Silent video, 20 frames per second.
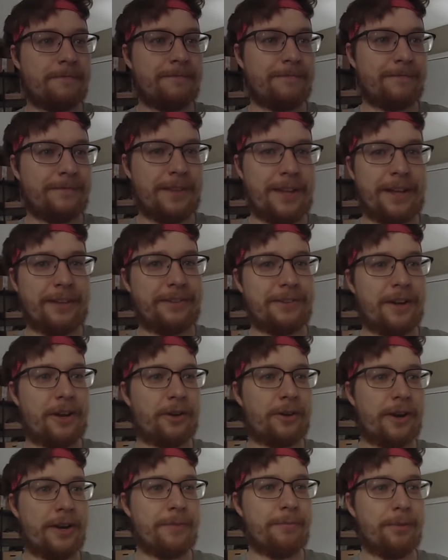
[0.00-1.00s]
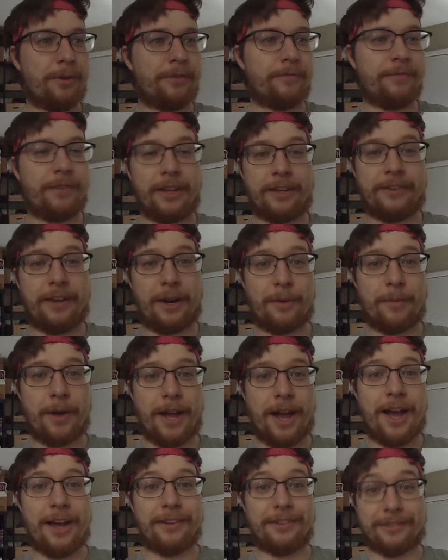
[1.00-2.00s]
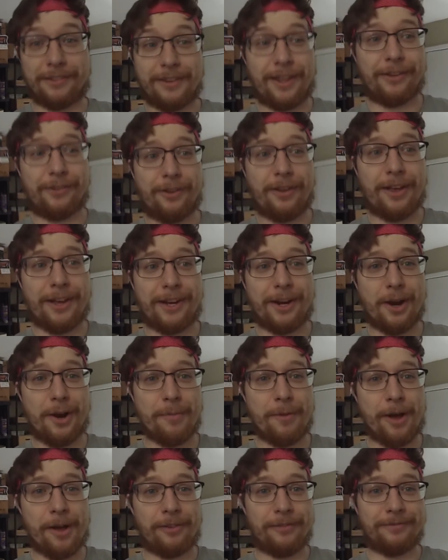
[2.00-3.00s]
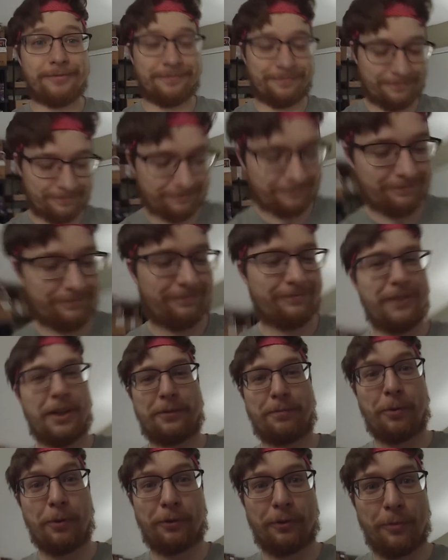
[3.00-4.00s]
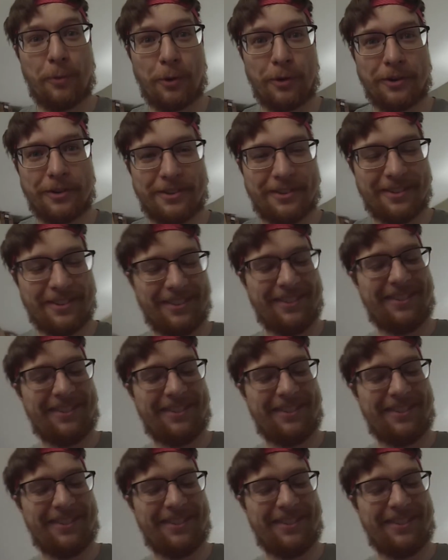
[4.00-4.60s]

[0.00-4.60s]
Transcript: That's not great, but it's out of my eyes, and that's all I care about. Let's pull some orders.